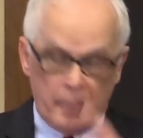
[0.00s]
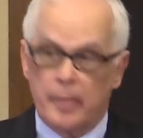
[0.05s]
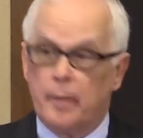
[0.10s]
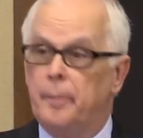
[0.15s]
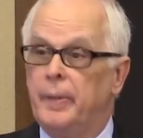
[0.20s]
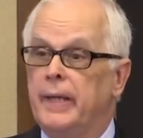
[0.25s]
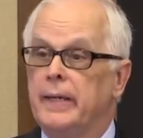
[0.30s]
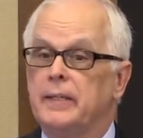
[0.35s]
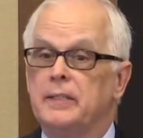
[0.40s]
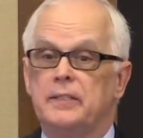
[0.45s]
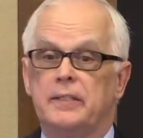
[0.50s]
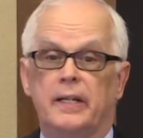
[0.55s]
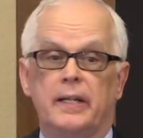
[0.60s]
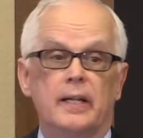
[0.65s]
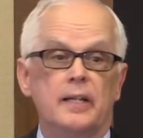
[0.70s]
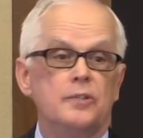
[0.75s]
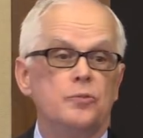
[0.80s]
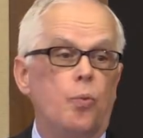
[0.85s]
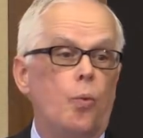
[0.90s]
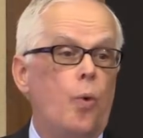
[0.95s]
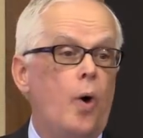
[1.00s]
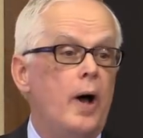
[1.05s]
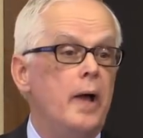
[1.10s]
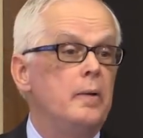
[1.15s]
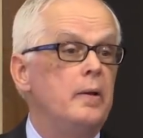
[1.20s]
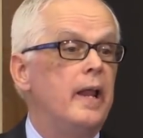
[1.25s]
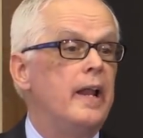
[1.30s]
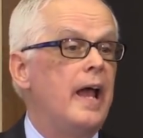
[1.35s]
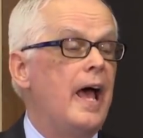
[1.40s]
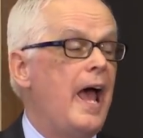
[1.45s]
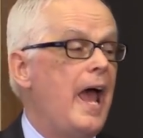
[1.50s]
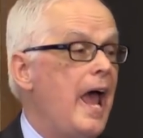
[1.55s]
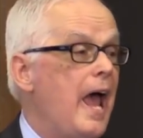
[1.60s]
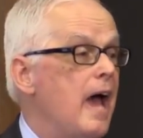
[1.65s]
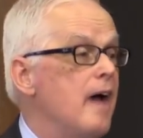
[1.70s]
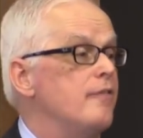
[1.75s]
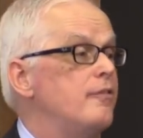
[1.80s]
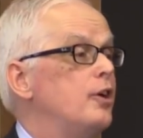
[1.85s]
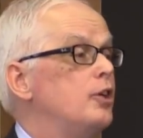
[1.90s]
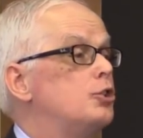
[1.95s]
The biggest is
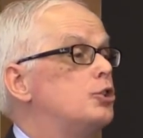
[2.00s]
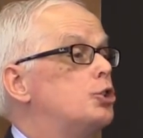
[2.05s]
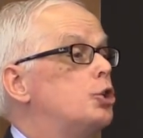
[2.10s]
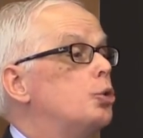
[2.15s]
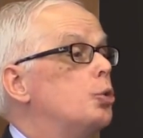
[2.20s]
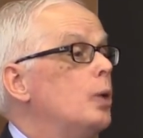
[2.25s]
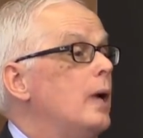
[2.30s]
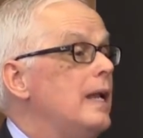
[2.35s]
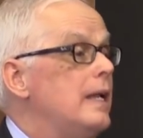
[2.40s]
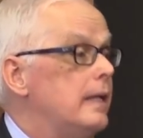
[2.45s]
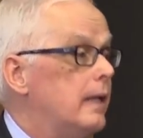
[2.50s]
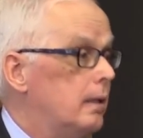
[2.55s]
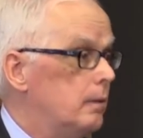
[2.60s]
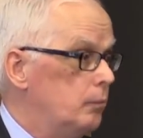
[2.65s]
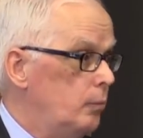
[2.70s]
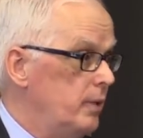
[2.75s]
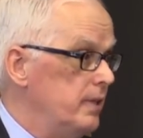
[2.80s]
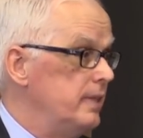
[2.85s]
$1.5 trillion,